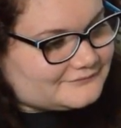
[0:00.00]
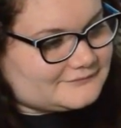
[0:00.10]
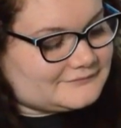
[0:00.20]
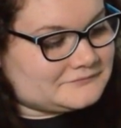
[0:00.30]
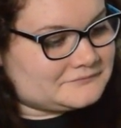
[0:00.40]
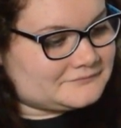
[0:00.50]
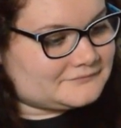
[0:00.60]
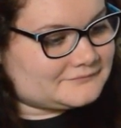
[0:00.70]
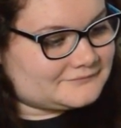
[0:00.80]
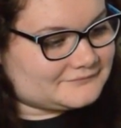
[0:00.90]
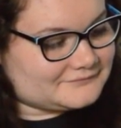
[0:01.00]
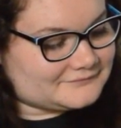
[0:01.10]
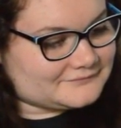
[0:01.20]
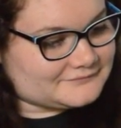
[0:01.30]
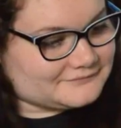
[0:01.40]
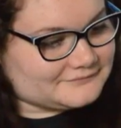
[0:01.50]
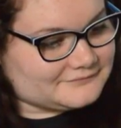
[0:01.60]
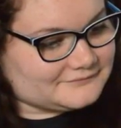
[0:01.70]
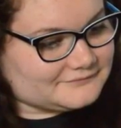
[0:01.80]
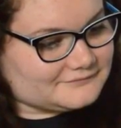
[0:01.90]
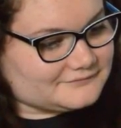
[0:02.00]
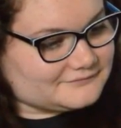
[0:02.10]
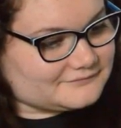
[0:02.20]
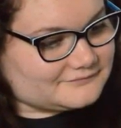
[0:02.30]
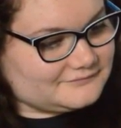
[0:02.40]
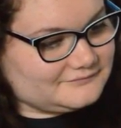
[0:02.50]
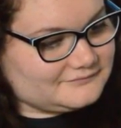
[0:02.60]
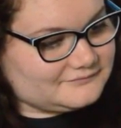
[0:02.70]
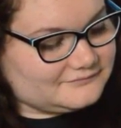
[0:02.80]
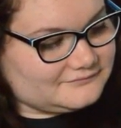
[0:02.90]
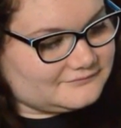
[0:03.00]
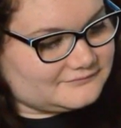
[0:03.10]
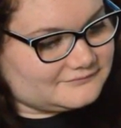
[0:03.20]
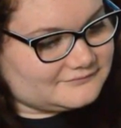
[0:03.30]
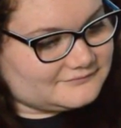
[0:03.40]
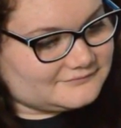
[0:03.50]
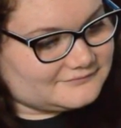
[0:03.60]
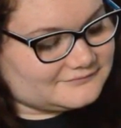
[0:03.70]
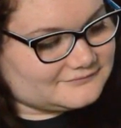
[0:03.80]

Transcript: This person isn't speaking.